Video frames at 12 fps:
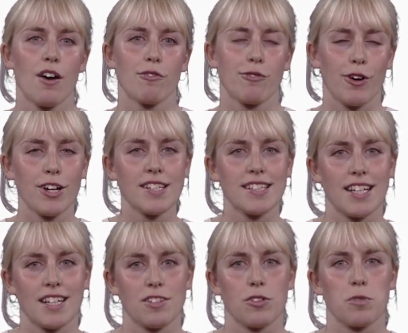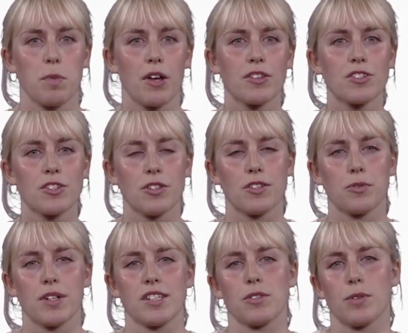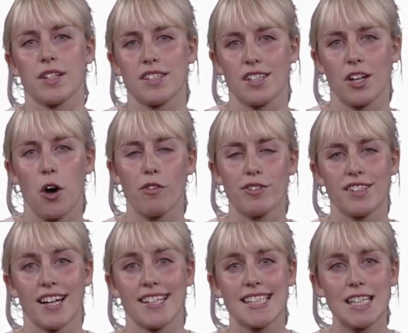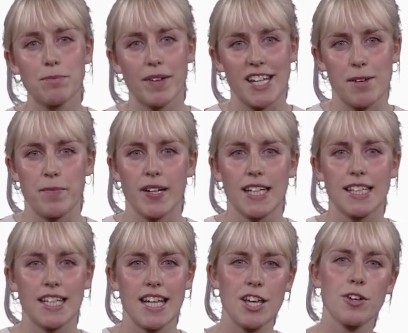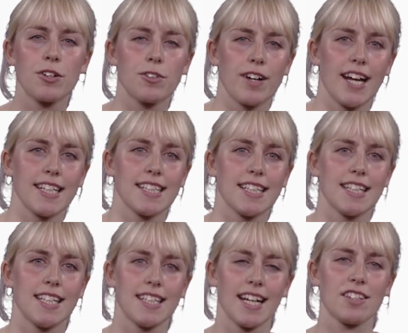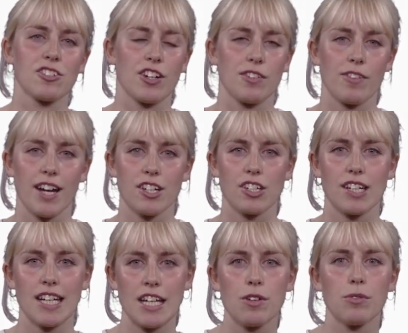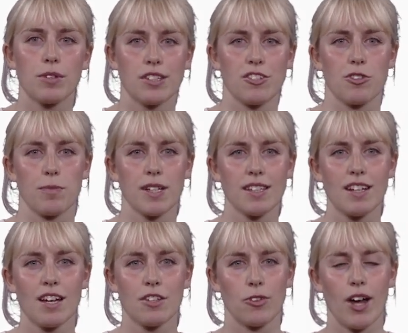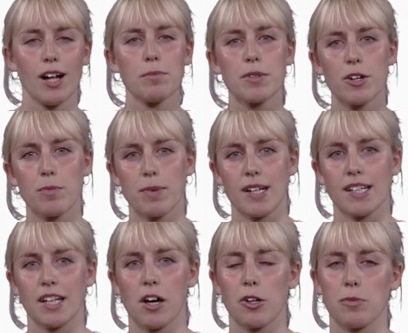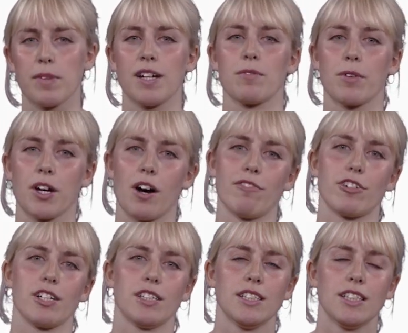First, in its response to the 2020 COVID-19 pandemic, the EU created the Next Generation EU instrument to help European economy recover.